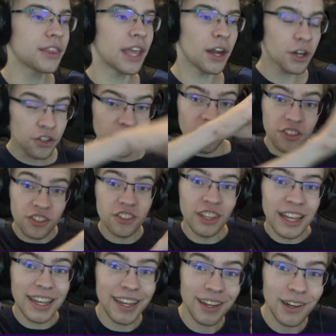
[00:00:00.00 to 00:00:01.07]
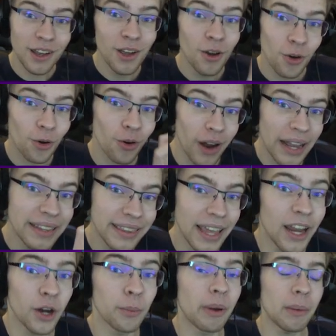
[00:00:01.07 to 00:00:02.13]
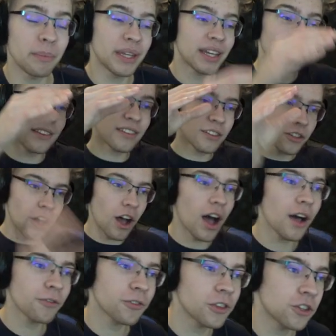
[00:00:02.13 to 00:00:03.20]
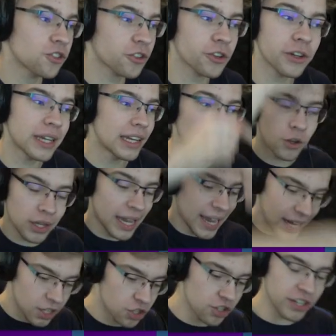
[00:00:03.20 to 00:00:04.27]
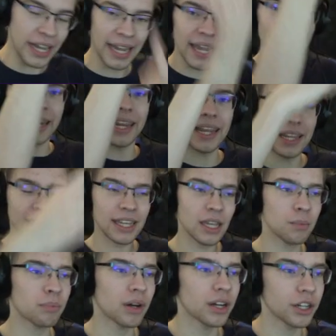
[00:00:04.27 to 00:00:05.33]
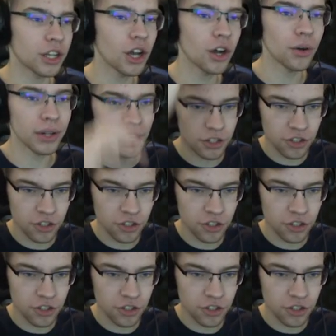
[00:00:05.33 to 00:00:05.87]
there's a seed right there, but because it's off the screen, you can't just hit it and keep on going.